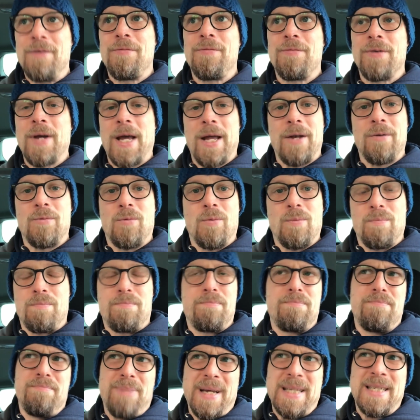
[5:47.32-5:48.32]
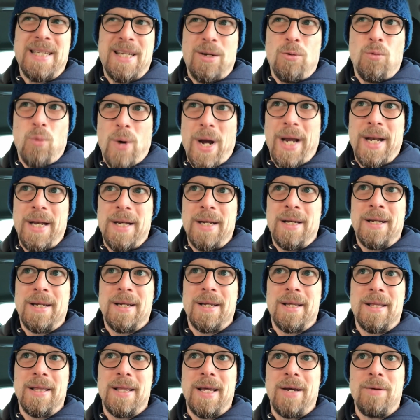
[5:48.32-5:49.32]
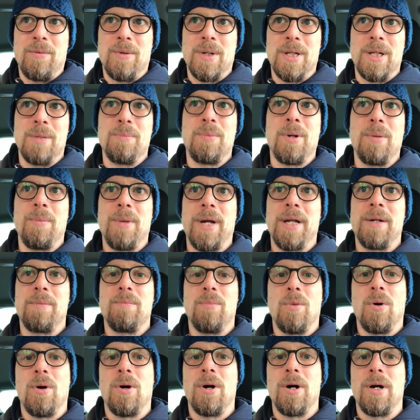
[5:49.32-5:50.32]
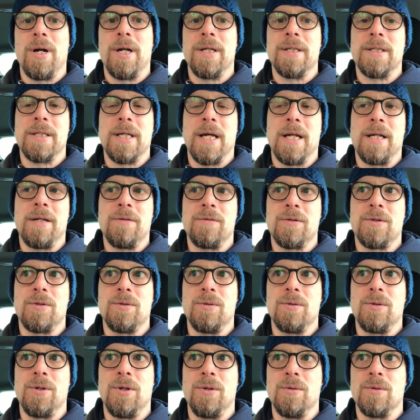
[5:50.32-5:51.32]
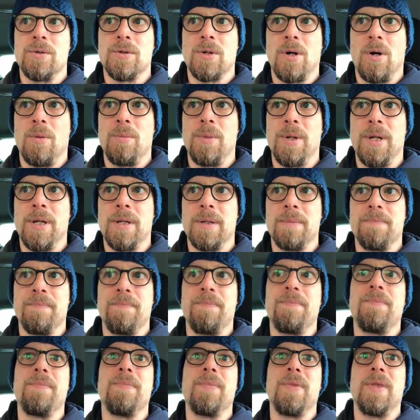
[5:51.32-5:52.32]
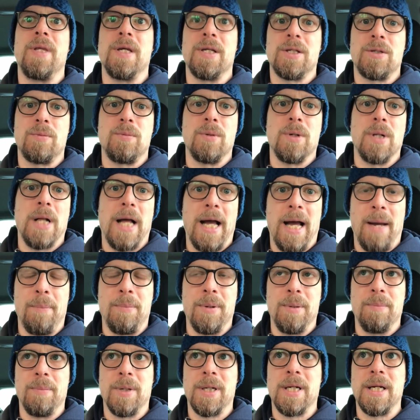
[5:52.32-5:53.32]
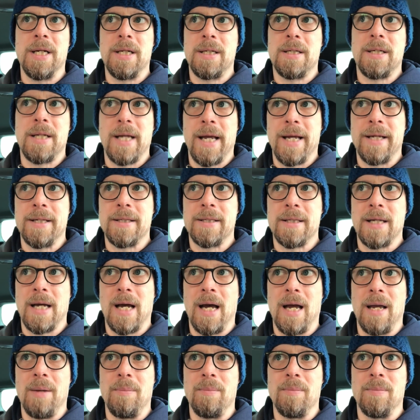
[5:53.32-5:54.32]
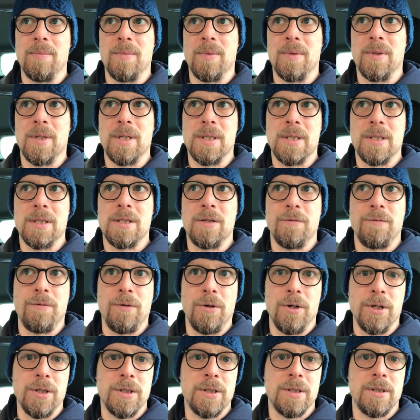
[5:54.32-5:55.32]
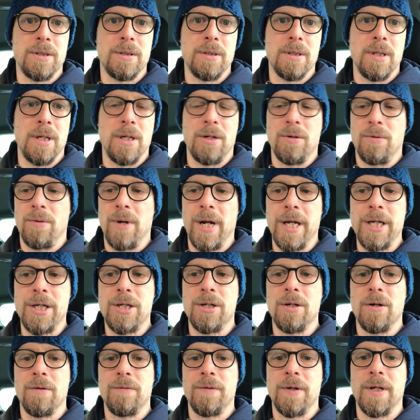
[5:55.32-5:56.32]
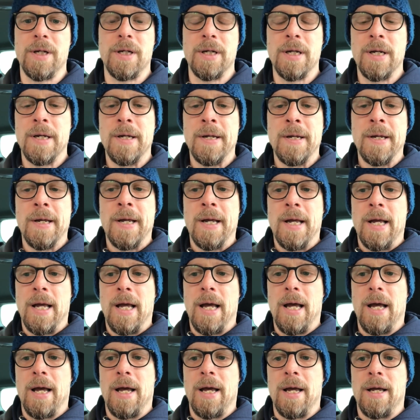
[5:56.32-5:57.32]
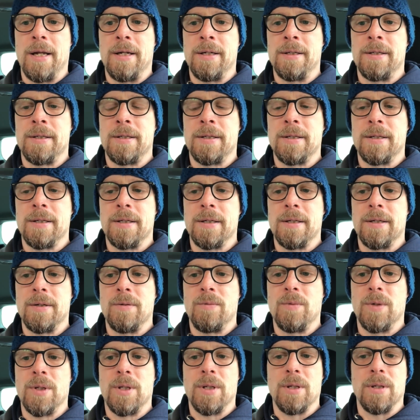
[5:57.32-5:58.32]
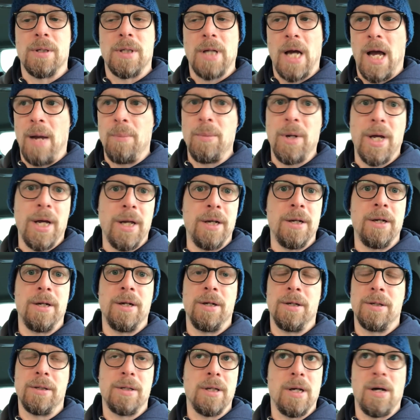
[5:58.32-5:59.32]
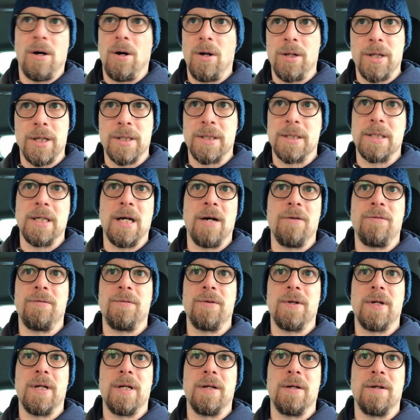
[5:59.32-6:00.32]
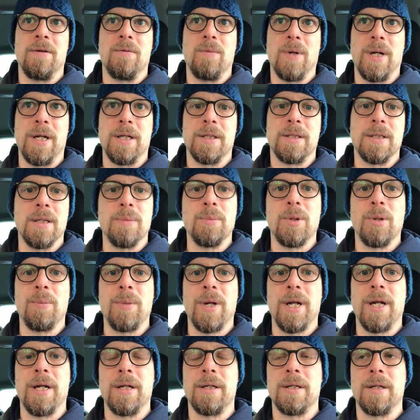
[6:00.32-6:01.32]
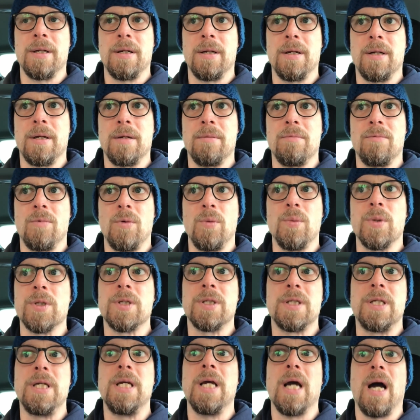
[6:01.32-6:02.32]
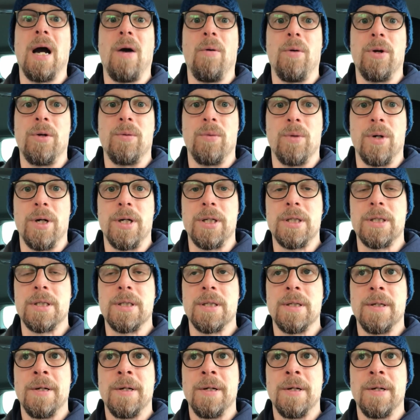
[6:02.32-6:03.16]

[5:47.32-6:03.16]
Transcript: and basically when they will implement more incentives to use Omi, this will happen. But it takes time. This is the first iteration of it, and with the timeline and all that stuff, when it's implemented, we will see how it works.